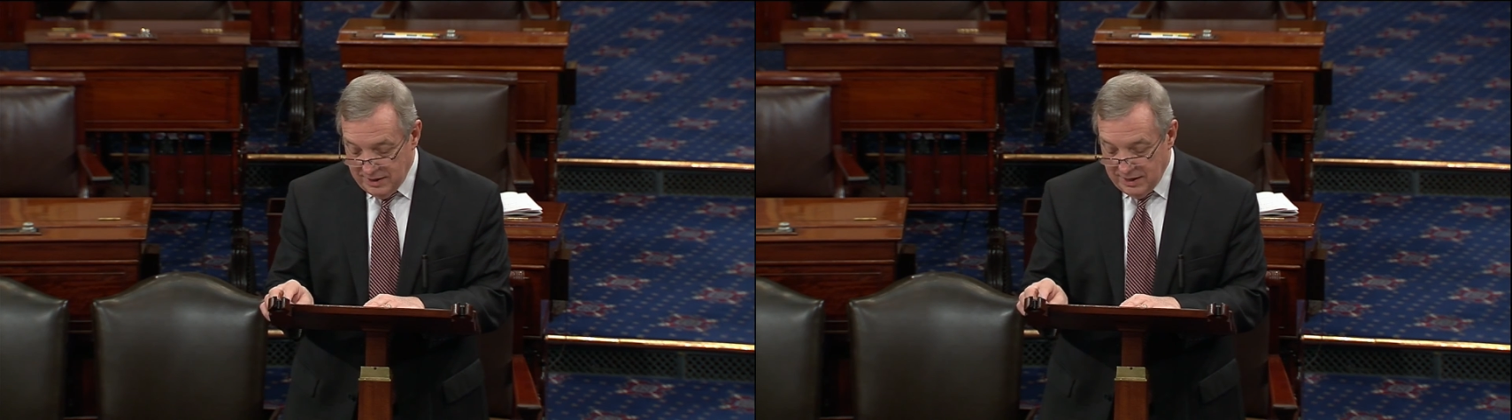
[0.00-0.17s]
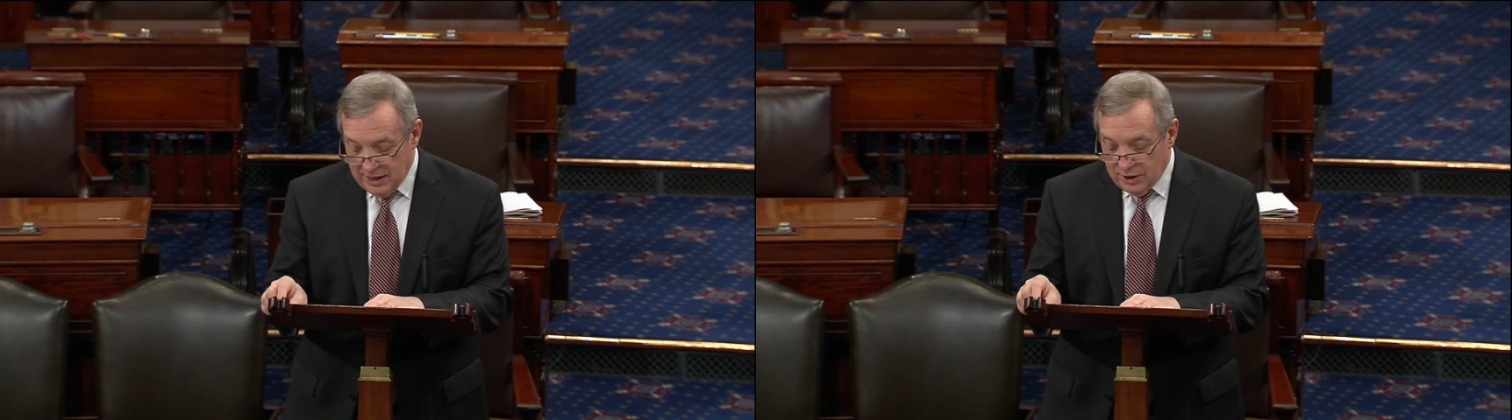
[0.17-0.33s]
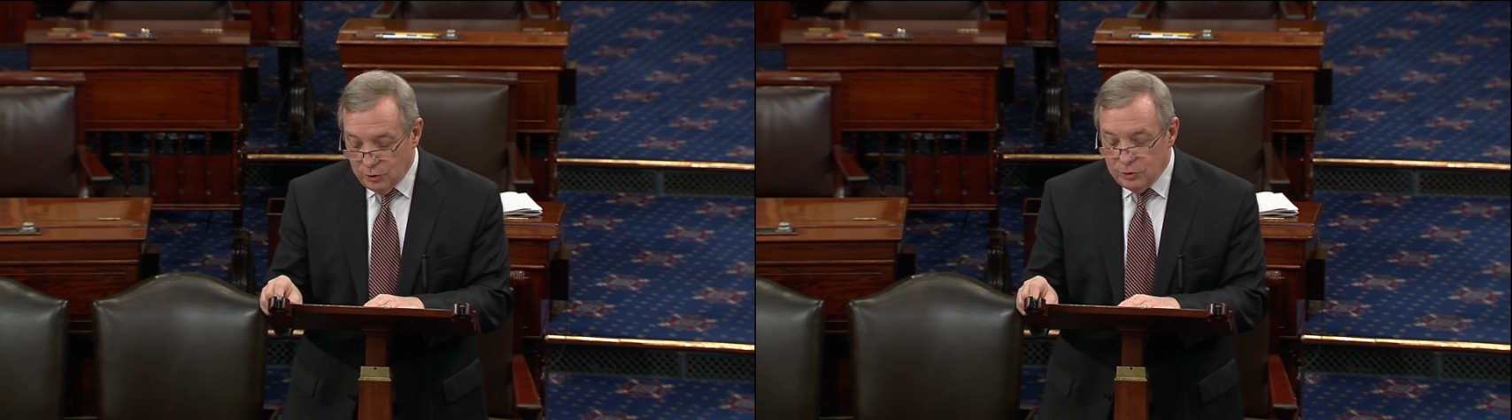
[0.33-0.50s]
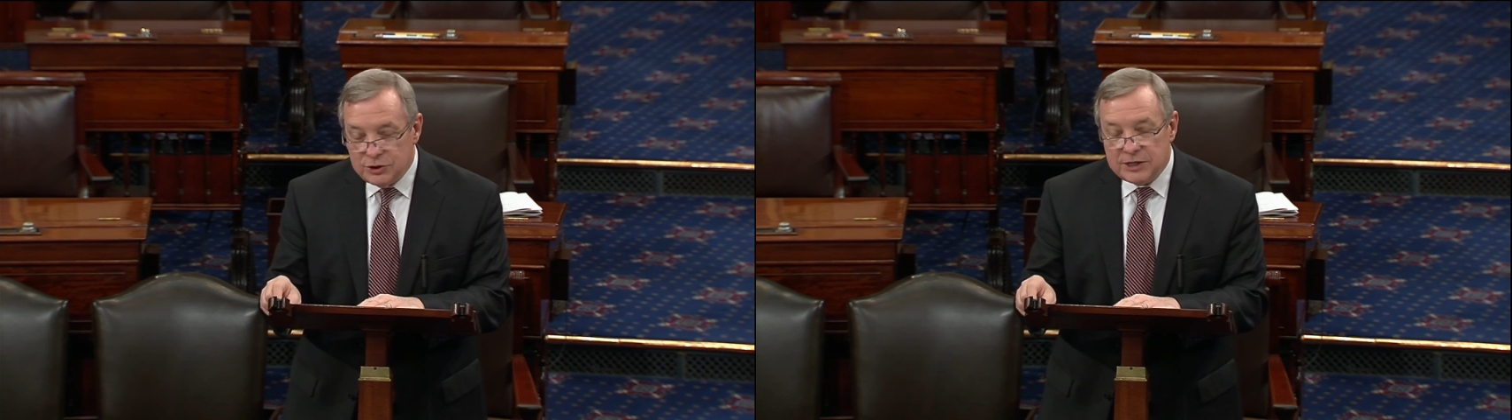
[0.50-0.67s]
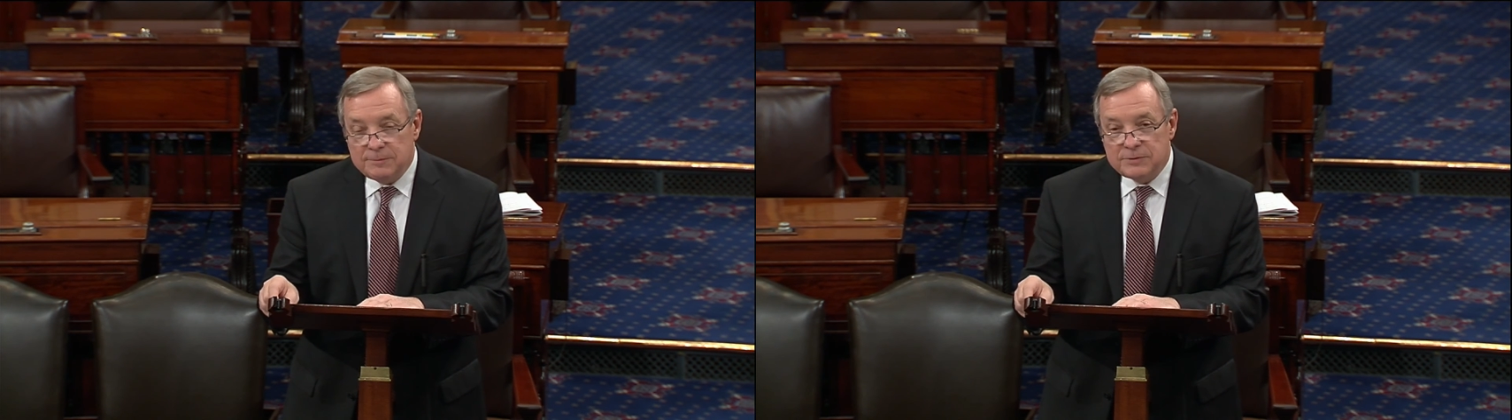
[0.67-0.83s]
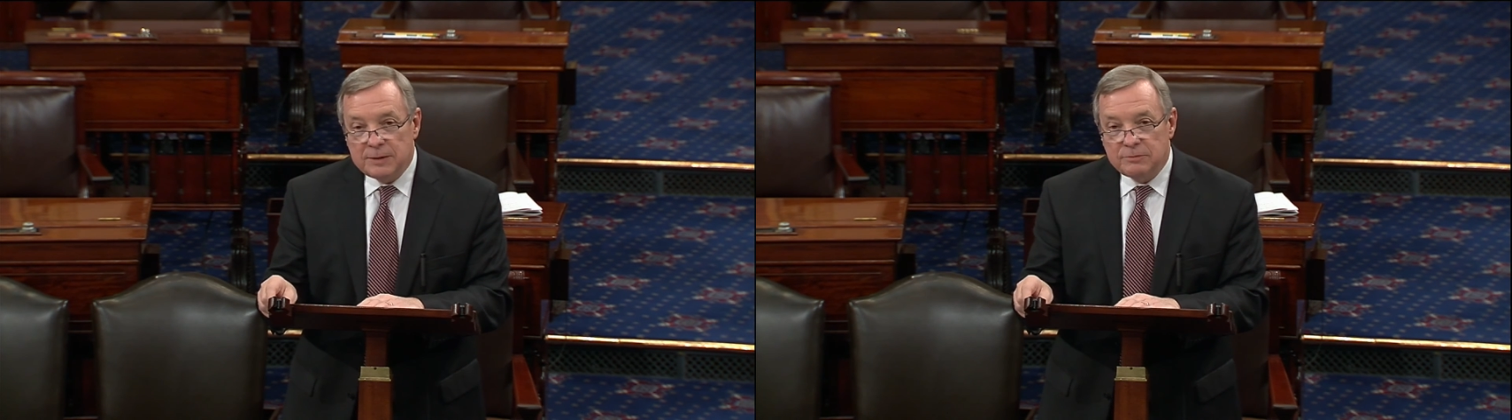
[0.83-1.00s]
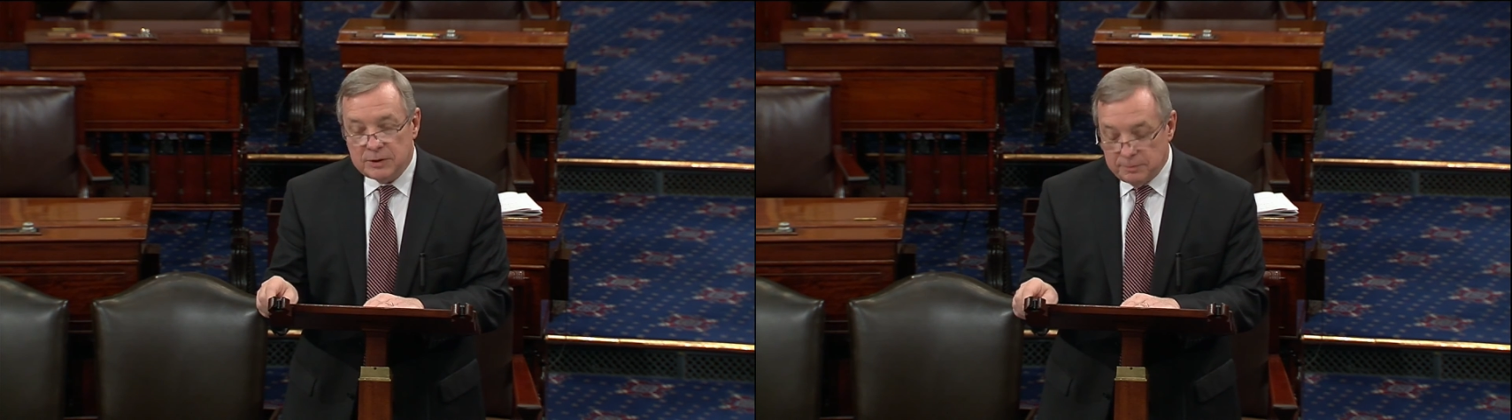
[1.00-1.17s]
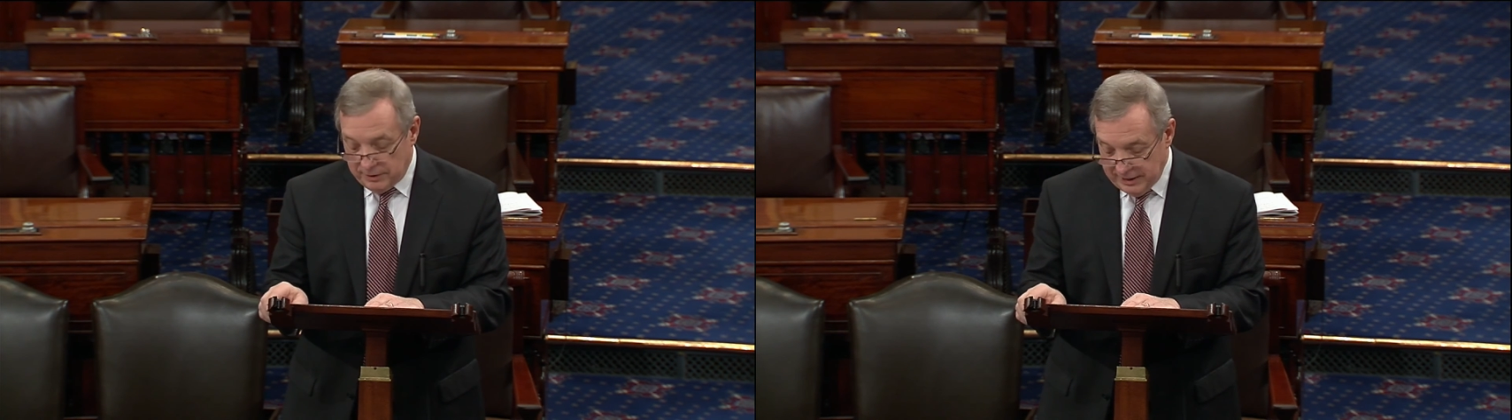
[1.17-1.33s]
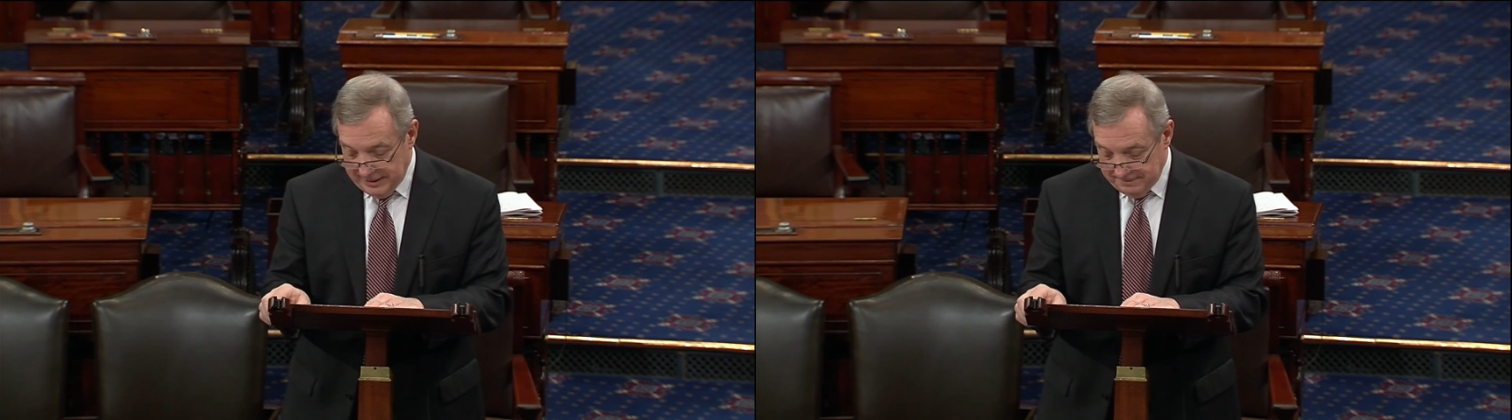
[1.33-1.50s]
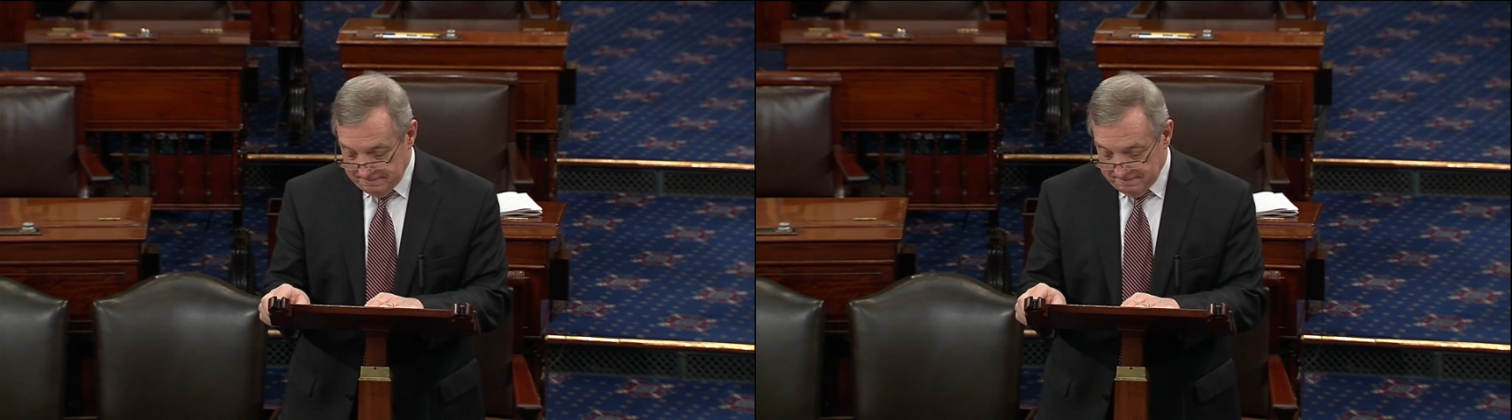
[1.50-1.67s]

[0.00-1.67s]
and who steps up to the plate?